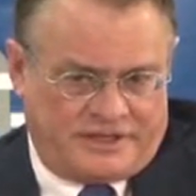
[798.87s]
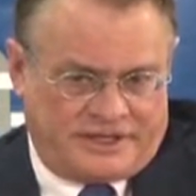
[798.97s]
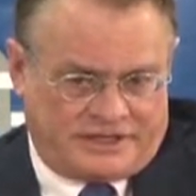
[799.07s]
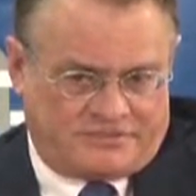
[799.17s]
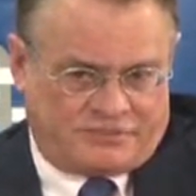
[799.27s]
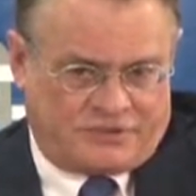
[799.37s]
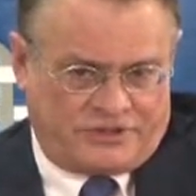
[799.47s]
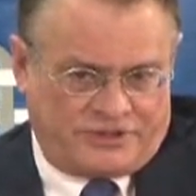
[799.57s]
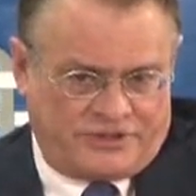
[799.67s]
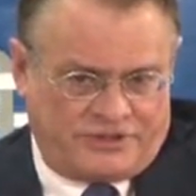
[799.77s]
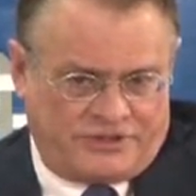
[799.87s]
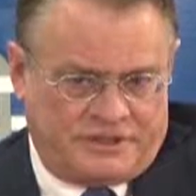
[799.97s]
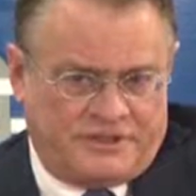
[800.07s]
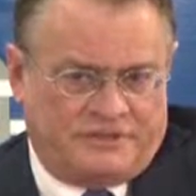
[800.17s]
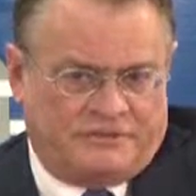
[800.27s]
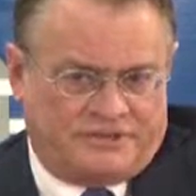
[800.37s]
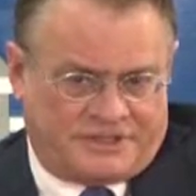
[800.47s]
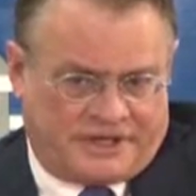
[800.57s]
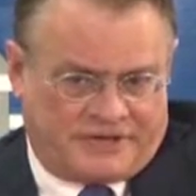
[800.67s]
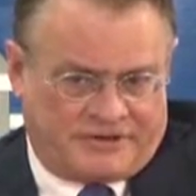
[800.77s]
exports, would
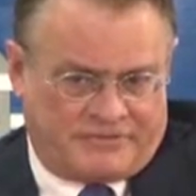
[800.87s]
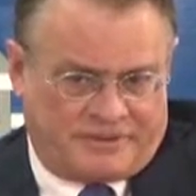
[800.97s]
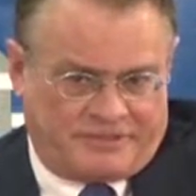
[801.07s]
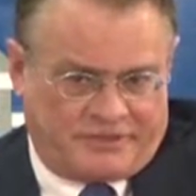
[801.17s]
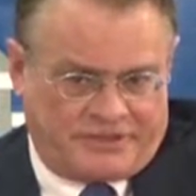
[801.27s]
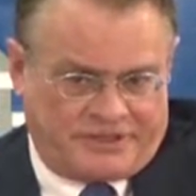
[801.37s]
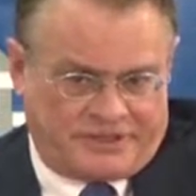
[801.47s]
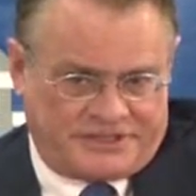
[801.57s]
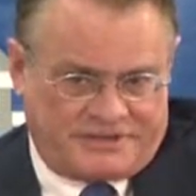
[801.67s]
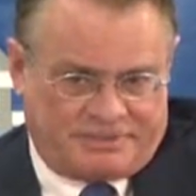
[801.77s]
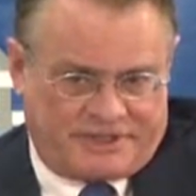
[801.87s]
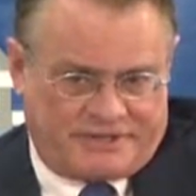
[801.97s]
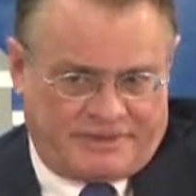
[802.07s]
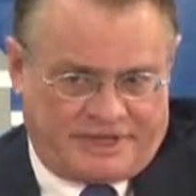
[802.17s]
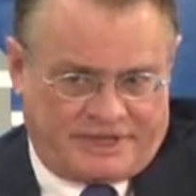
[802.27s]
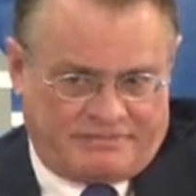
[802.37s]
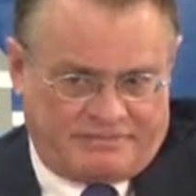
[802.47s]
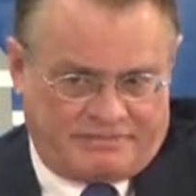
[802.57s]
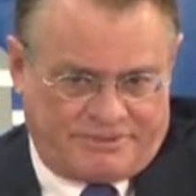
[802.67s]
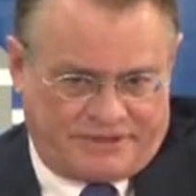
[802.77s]
Saudi Arabia be willing to step in and make up
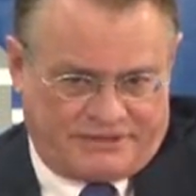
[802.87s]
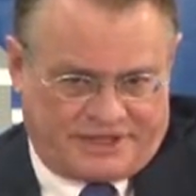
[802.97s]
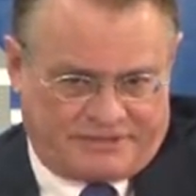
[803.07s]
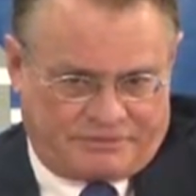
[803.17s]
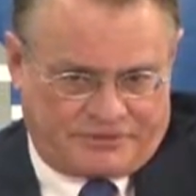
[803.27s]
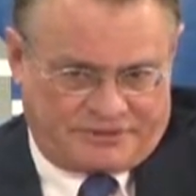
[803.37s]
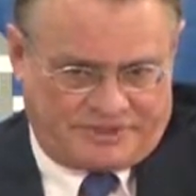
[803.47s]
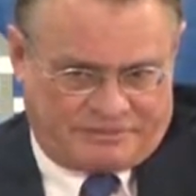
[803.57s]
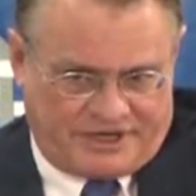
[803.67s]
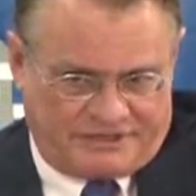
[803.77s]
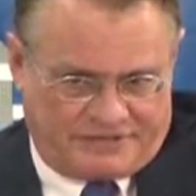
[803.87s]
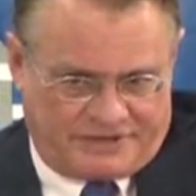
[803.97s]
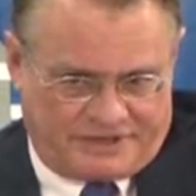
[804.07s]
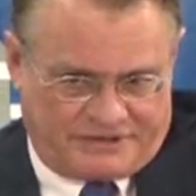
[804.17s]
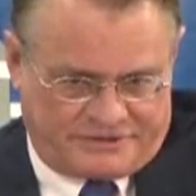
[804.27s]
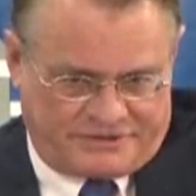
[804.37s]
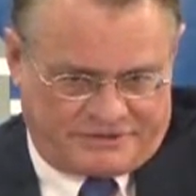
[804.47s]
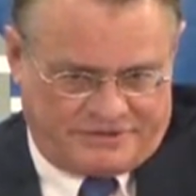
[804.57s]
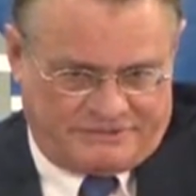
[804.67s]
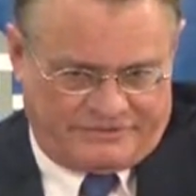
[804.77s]
those exports so the price wouldn't go through the
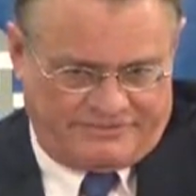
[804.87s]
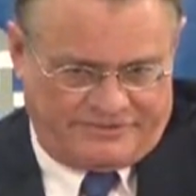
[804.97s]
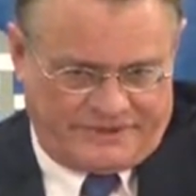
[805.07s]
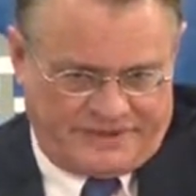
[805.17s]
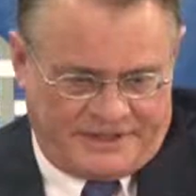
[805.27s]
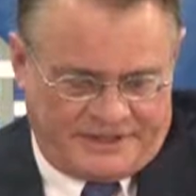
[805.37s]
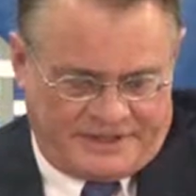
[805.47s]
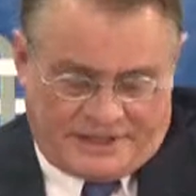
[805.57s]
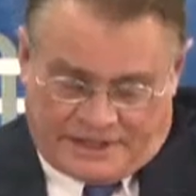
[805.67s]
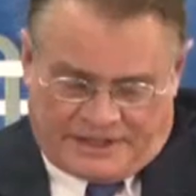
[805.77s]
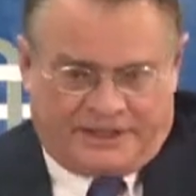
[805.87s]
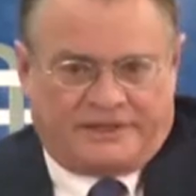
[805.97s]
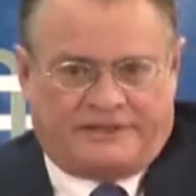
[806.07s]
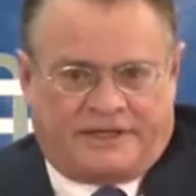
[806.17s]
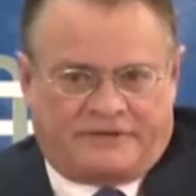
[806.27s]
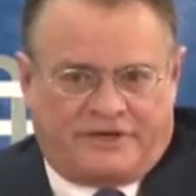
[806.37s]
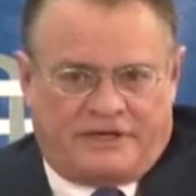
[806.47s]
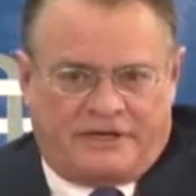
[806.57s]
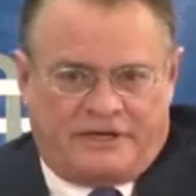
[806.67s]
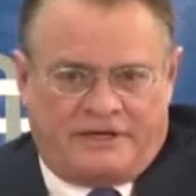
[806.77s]
roof? They agreed.
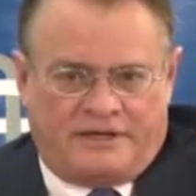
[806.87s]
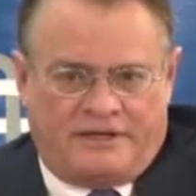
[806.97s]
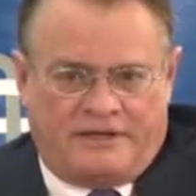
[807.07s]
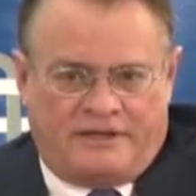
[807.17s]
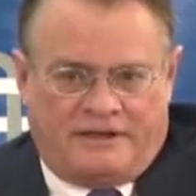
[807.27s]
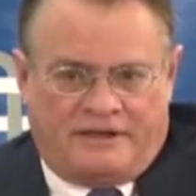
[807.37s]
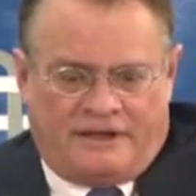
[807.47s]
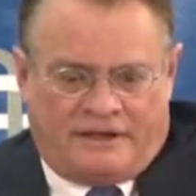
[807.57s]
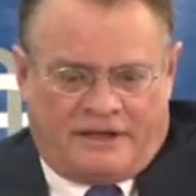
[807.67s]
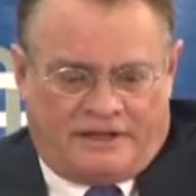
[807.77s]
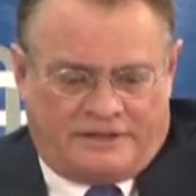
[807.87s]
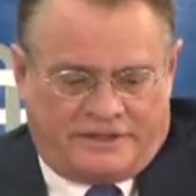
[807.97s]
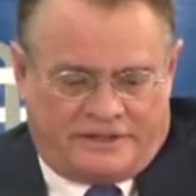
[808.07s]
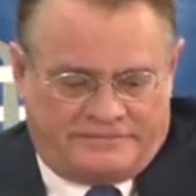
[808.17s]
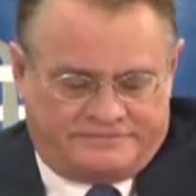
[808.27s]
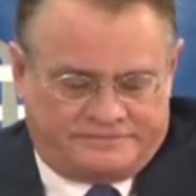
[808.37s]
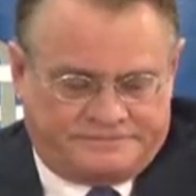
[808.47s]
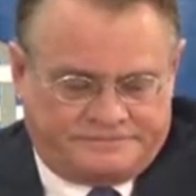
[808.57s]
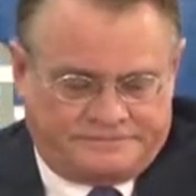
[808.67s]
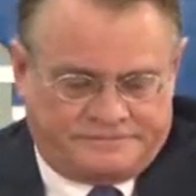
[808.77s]
And
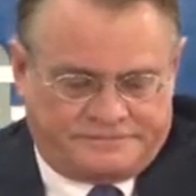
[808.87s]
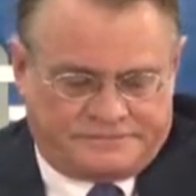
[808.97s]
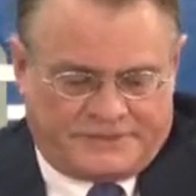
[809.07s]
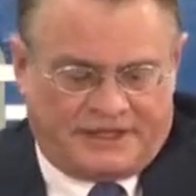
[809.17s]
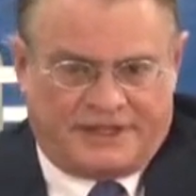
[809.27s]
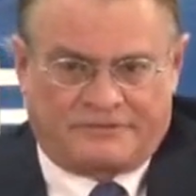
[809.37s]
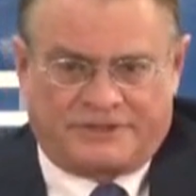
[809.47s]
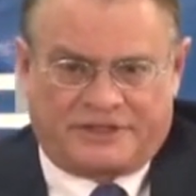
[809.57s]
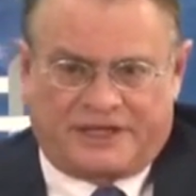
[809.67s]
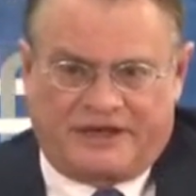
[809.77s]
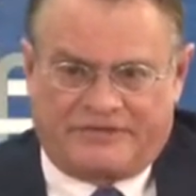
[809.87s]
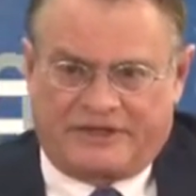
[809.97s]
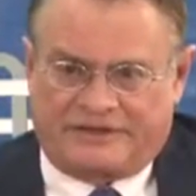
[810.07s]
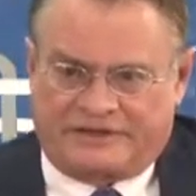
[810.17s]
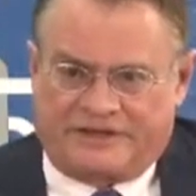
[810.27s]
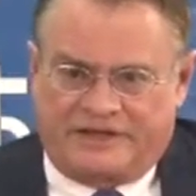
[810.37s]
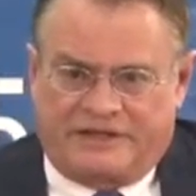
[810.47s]
I think with the caveat that